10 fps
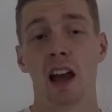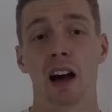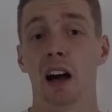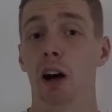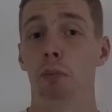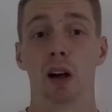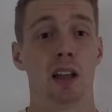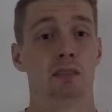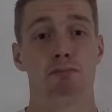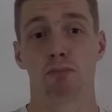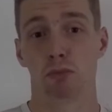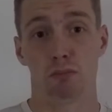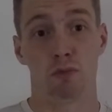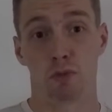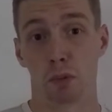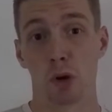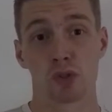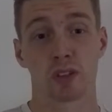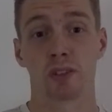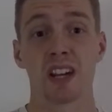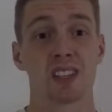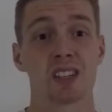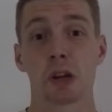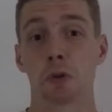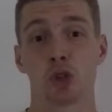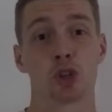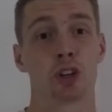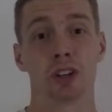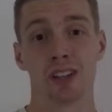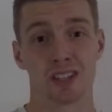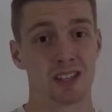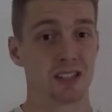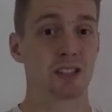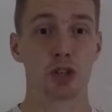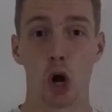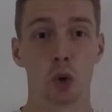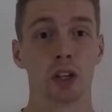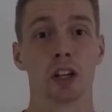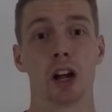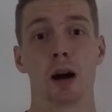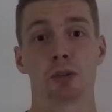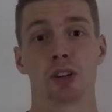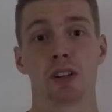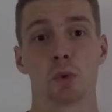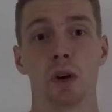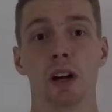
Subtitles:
But for most of the races, going shirtless is totally an option as